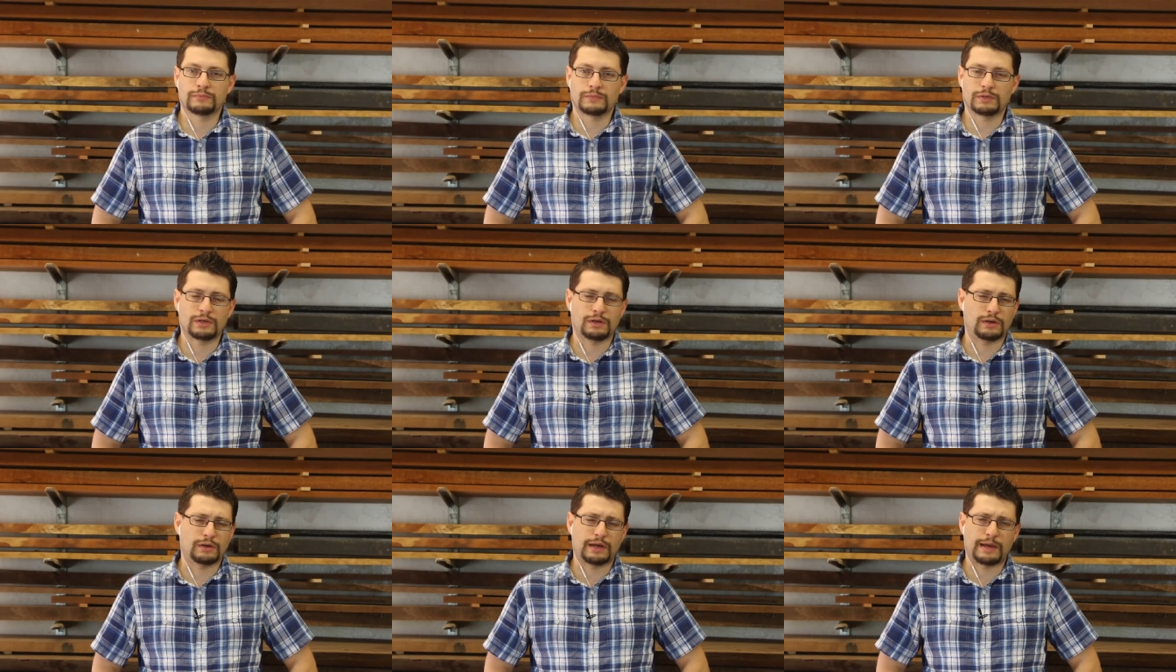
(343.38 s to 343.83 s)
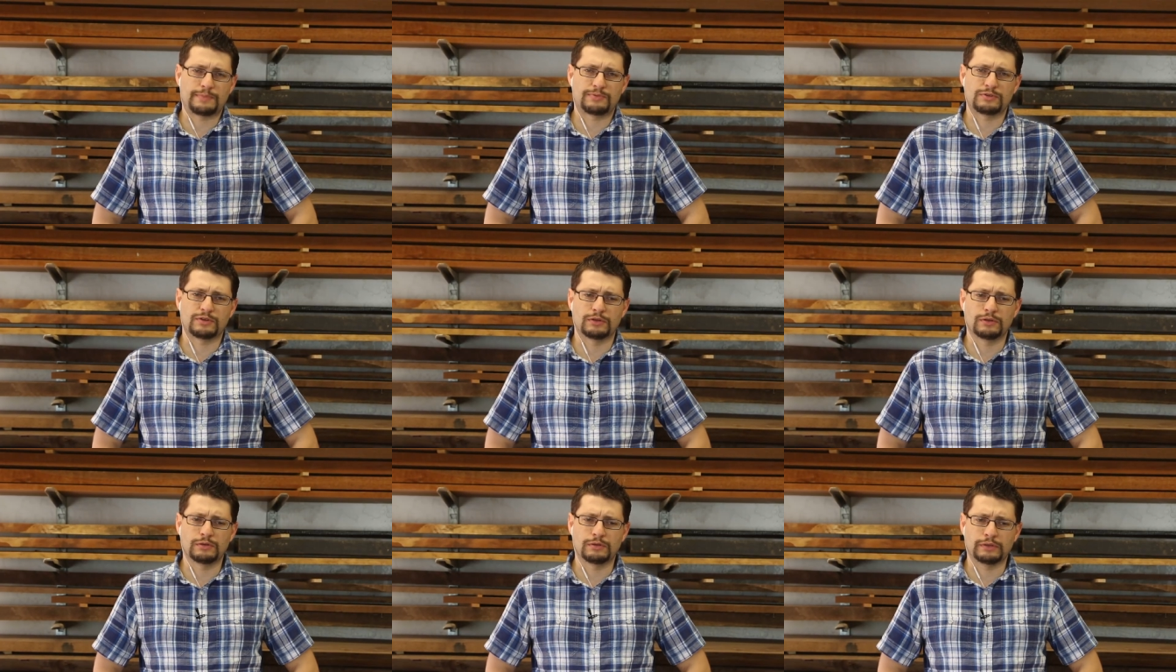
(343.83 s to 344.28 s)
Oh,
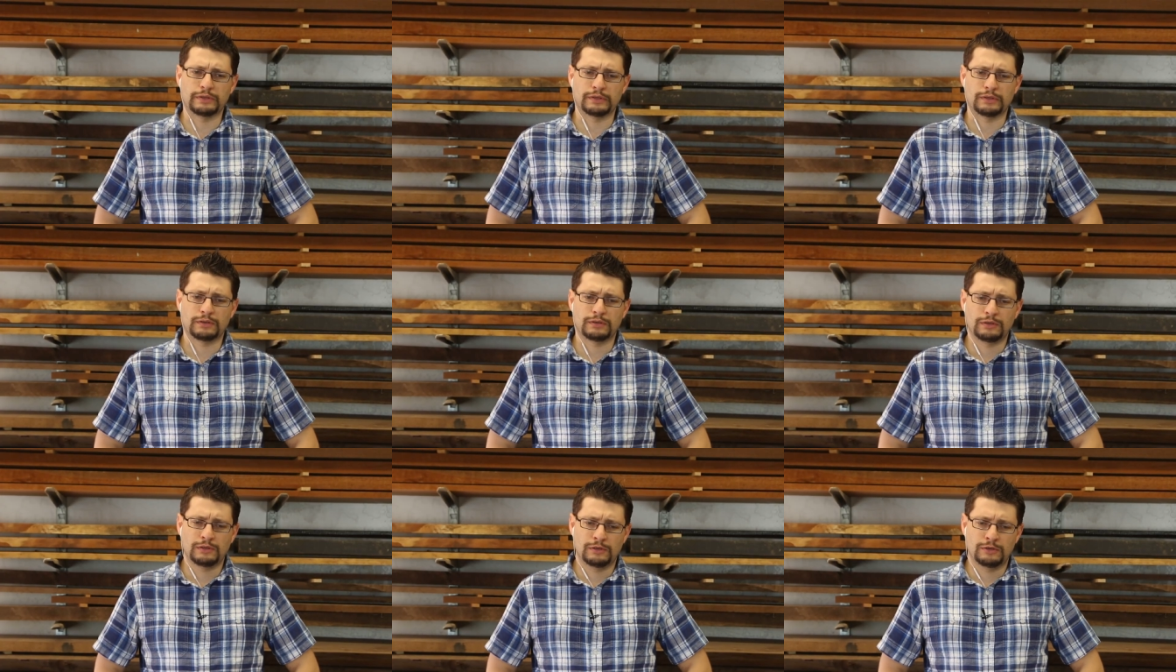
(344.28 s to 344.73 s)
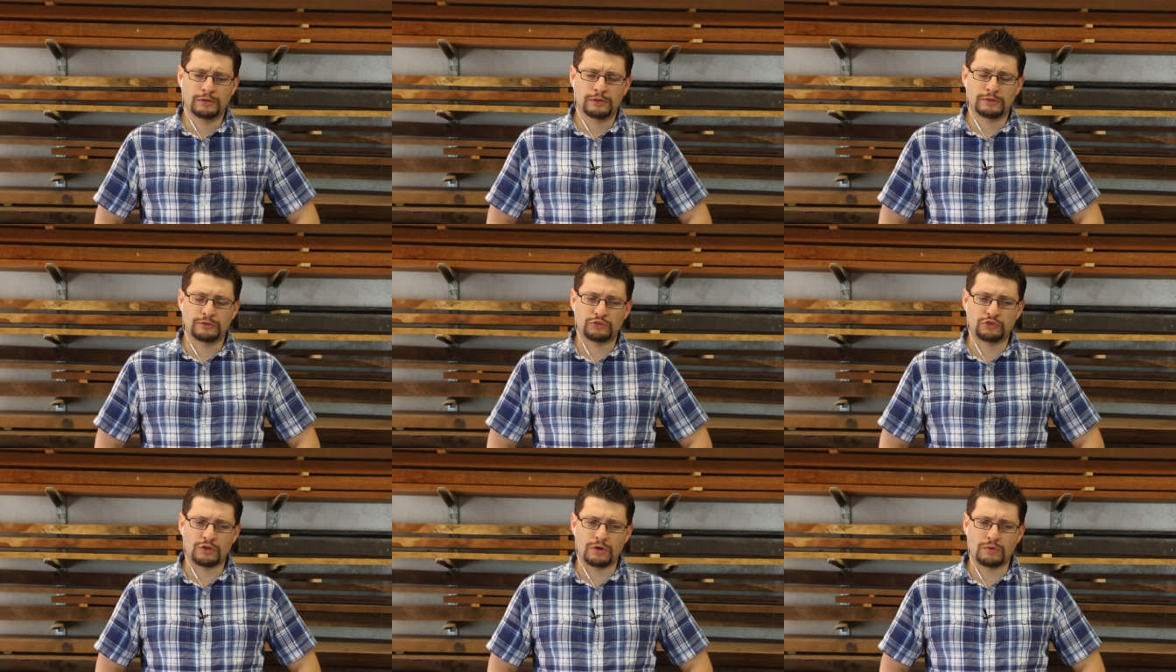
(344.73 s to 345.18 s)
absolutely.
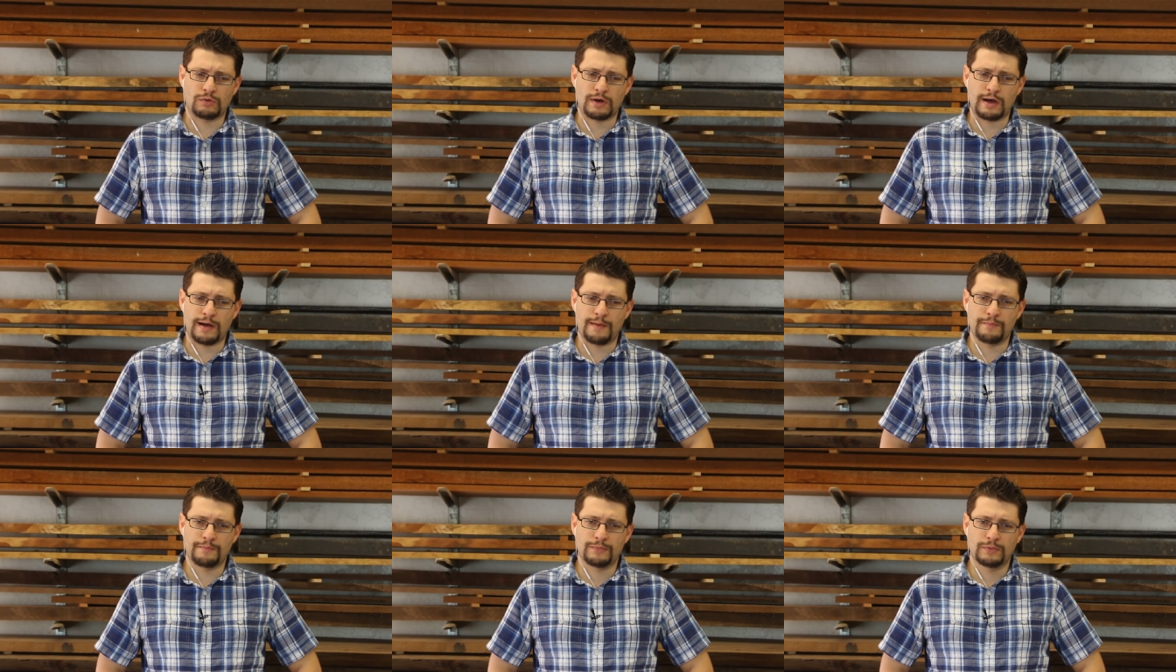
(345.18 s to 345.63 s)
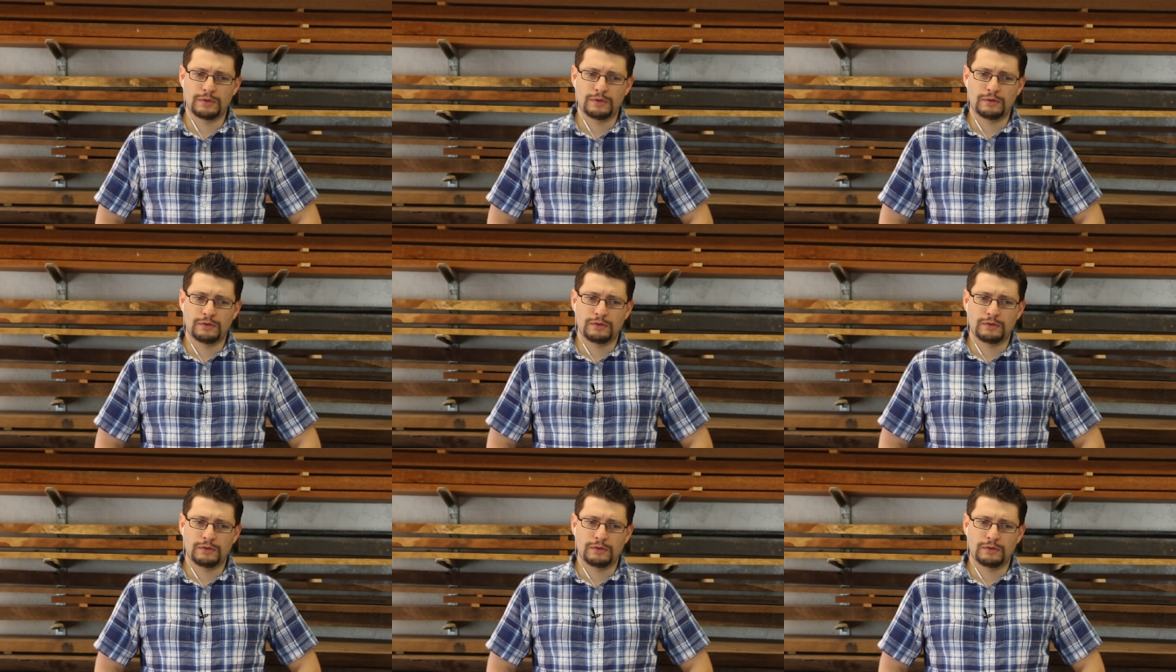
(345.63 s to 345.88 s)
So, um,